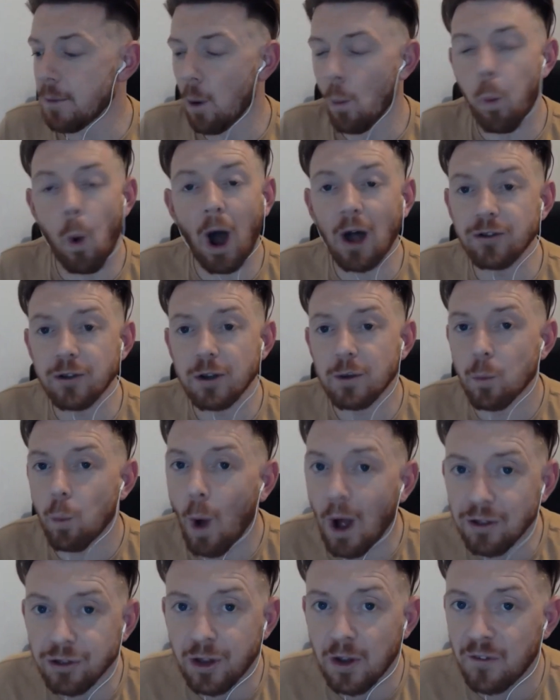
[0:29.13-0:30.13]

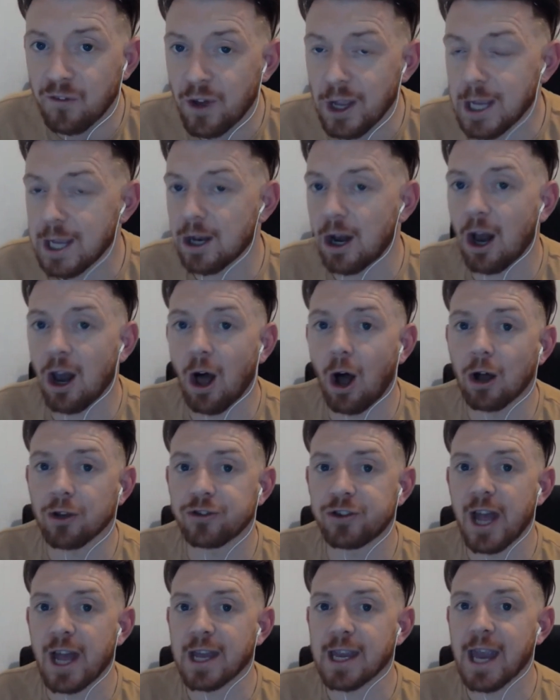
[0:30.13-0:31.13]
one defeat in our
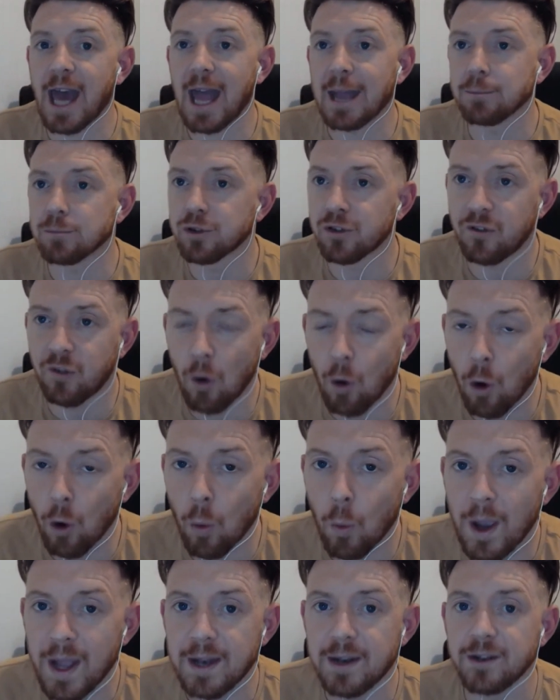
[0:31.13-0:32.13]
last 10 games, 4
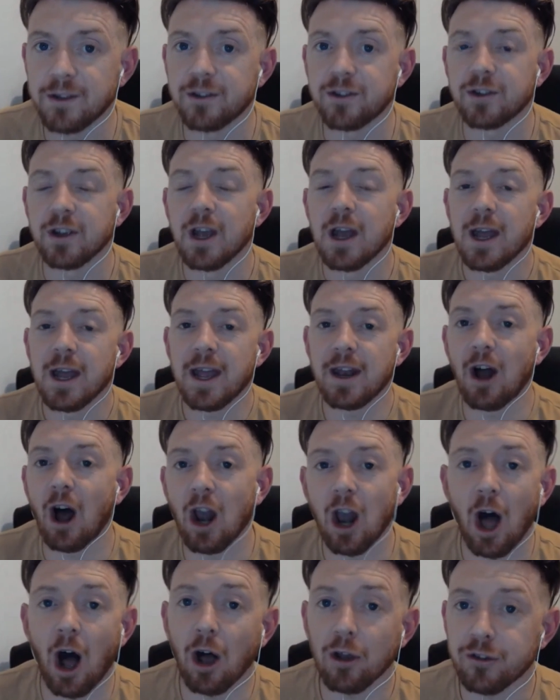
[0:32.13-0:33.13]
wins in our
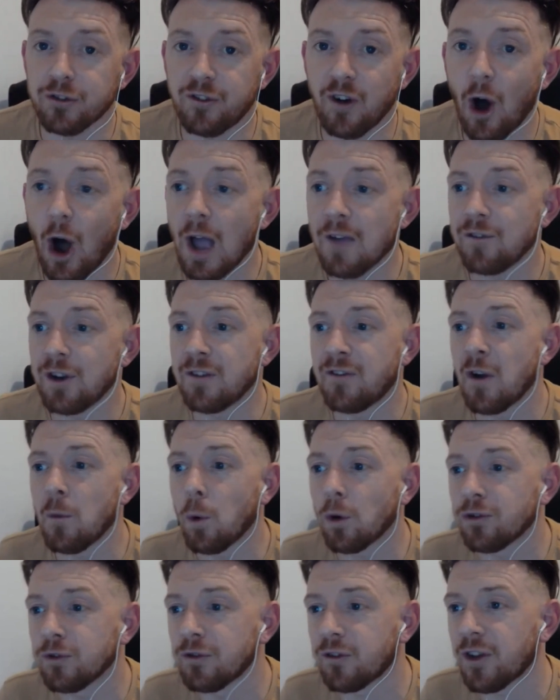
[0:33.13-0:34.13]
last 5. And if it
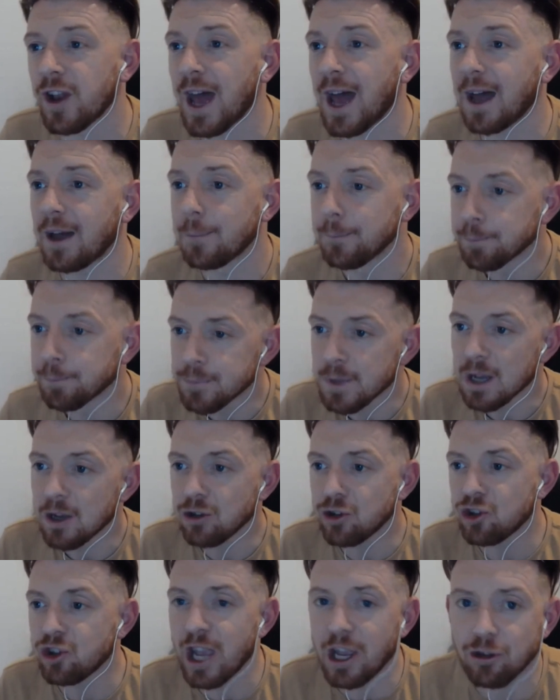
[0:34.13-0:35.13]
wasn't for that
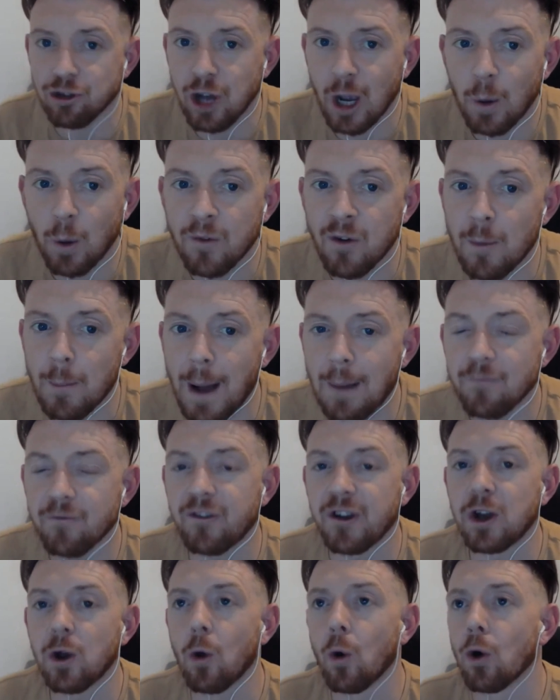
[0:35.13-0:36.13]
shit show of a month
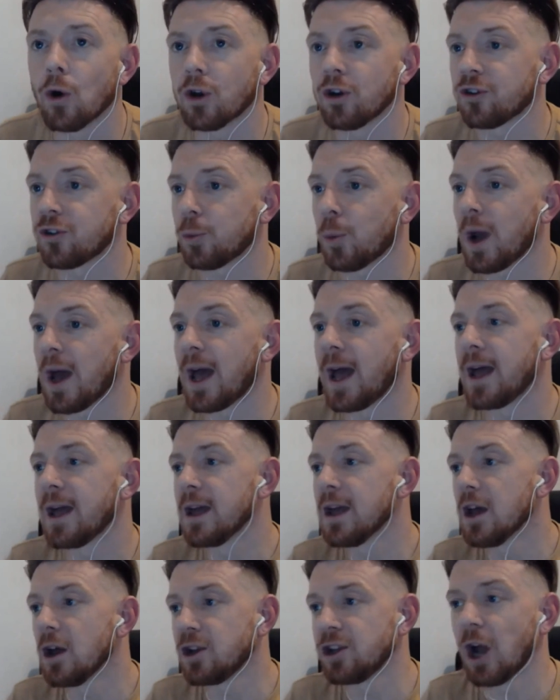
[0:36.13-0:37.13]
in August where,
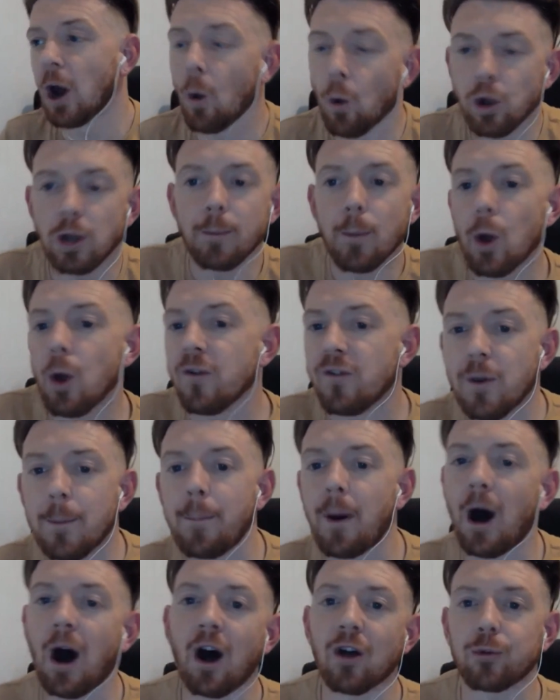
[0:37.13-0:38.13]
you know, all the moving
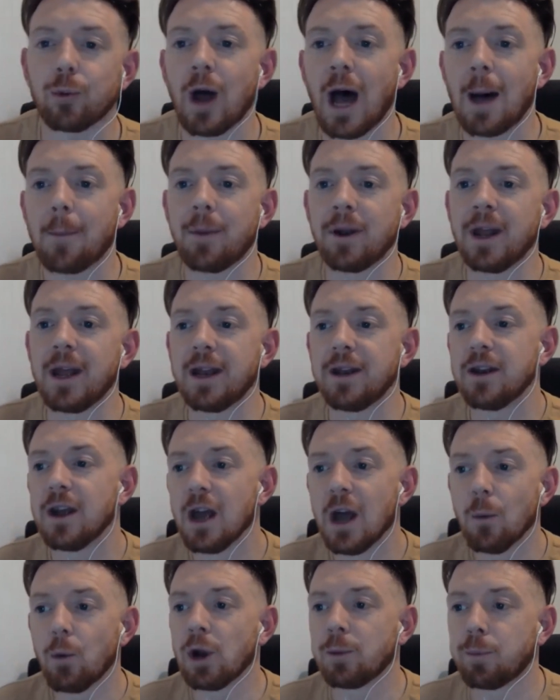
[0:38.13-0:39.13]
parts were happening,
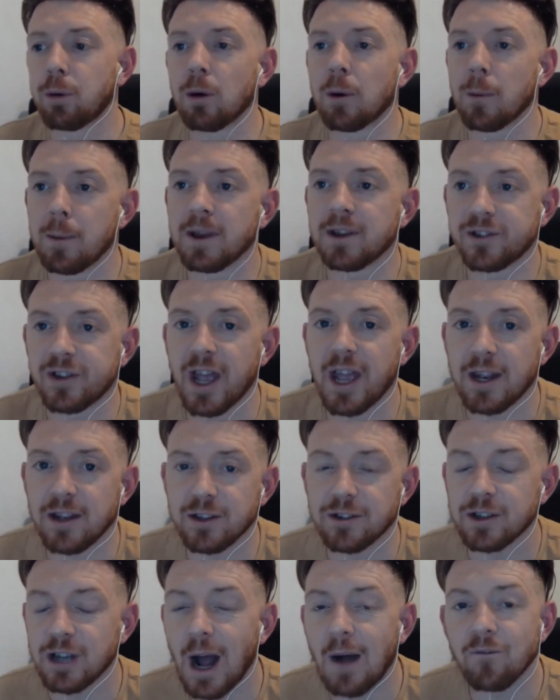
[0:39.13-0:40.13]
we'd probably be
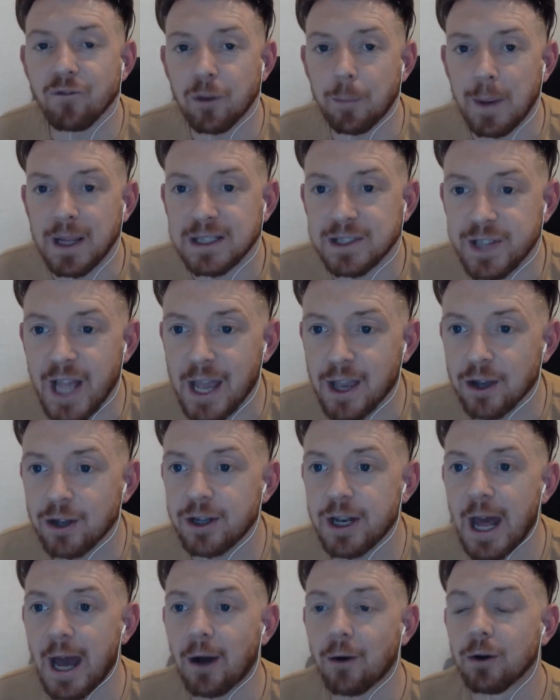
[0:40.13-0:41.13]
sitting comfortably
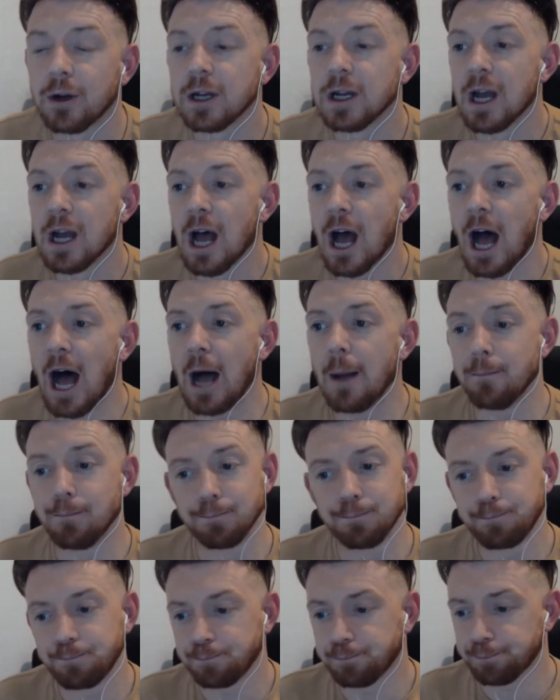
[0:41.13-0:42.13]
second now.
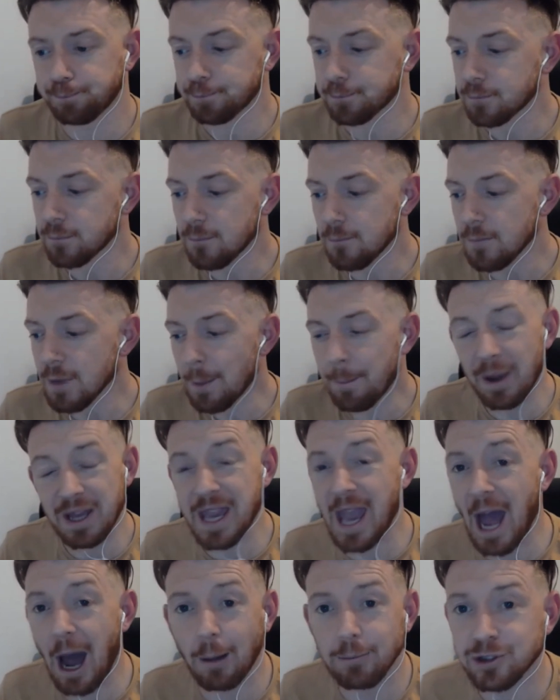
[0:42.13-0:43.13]
But
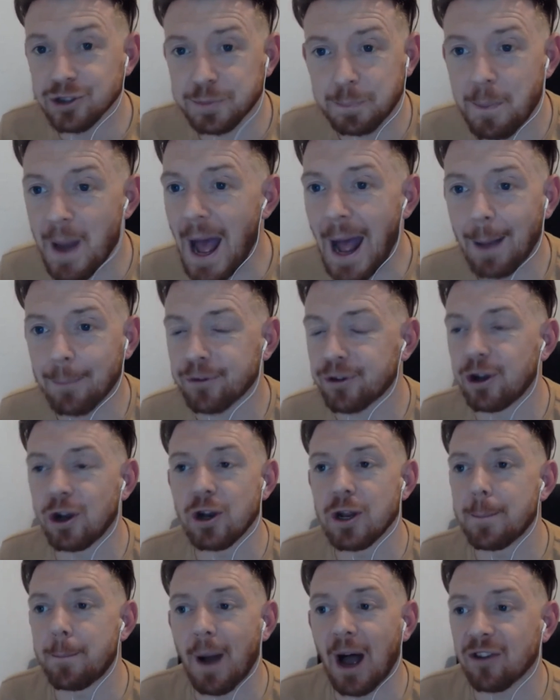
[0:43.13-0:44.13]
yeah, I'm just
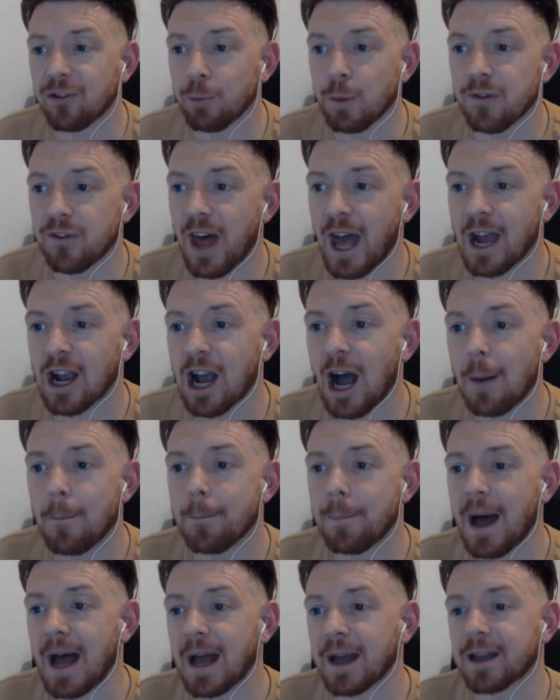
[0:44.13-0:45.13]
absolutely buzzing with that
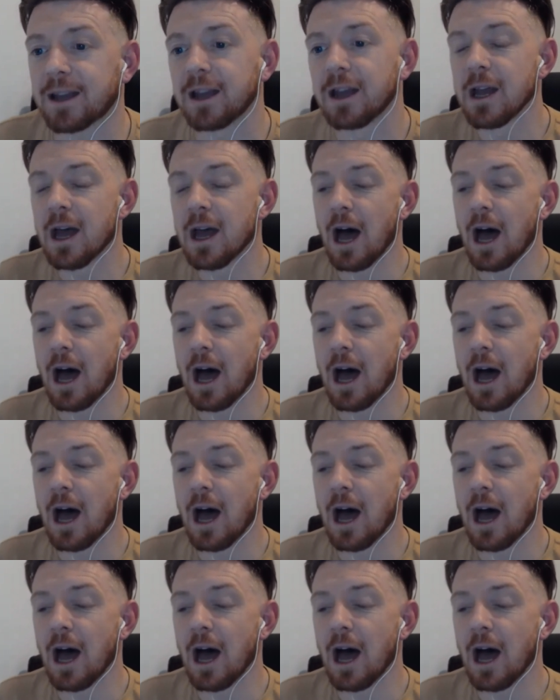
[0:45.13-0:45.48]
comeback.